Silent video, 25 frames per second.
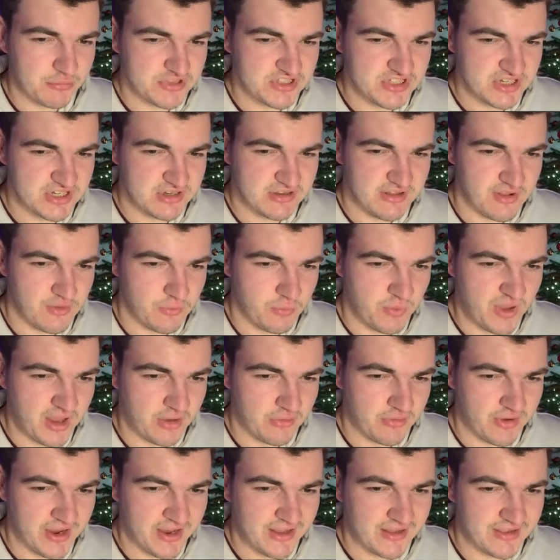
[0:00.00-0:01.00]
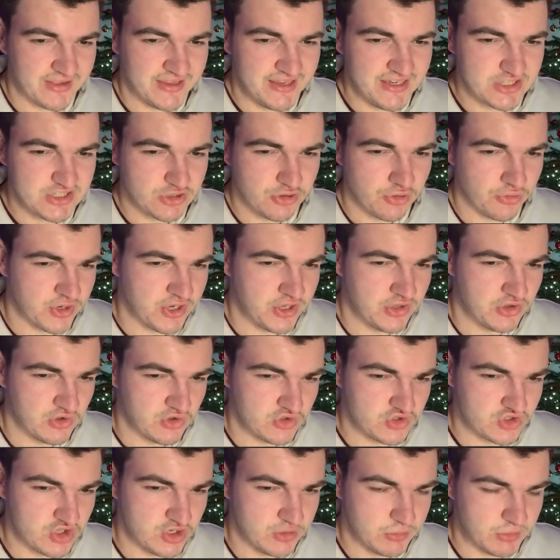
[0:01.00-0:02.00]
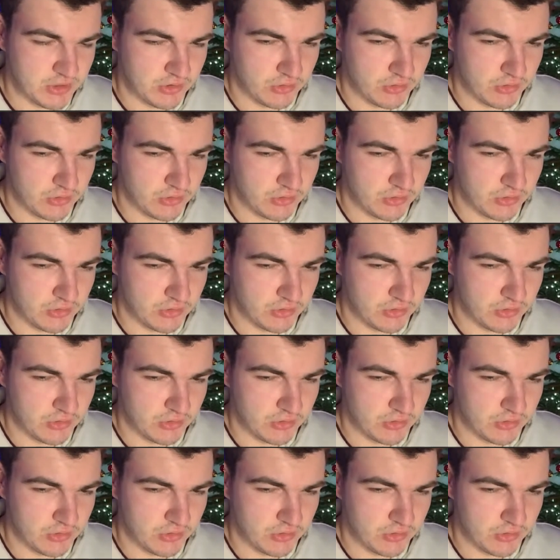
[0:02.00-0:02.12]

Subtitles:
particularly well, at least looking determined